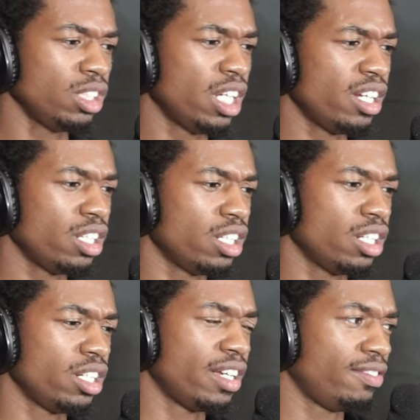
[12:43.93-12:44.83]

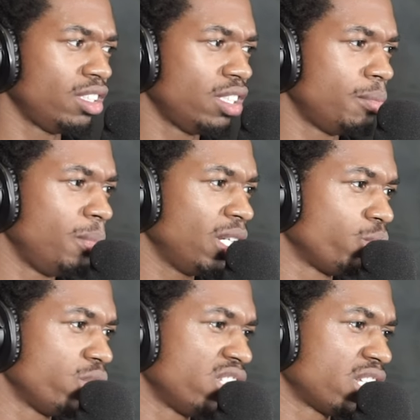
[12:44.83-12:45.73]
They're definitely a big
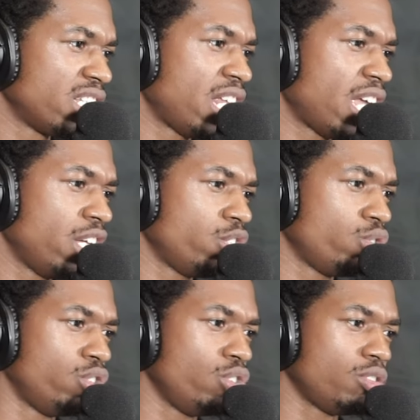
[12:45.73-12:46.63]
reason, because they
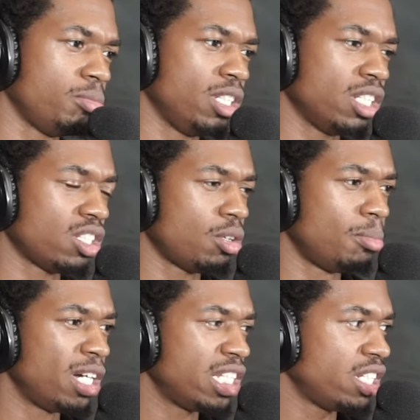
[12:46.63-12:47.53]
introduced me to so
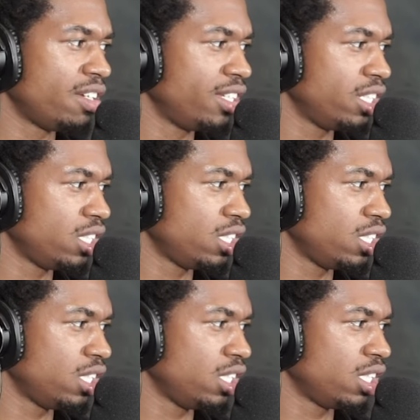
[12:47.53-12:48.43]
much of it
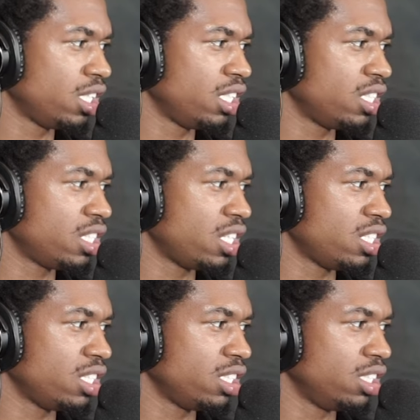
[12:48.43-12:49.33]
in such
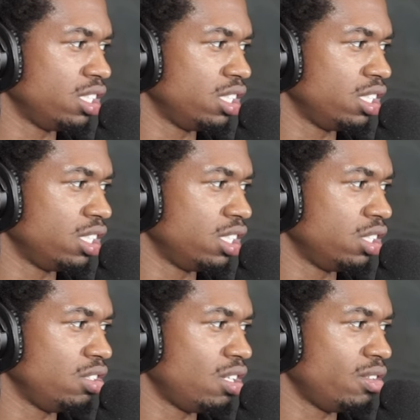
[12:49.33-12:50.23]
a,
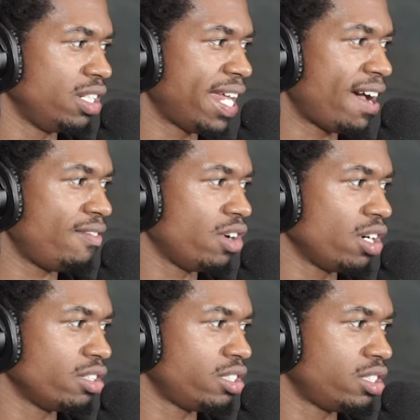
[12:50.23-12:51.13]
you know,
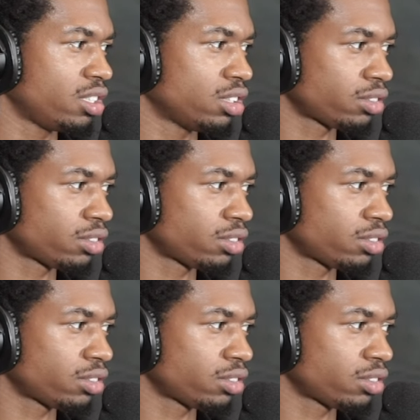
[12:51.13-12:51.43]
diverse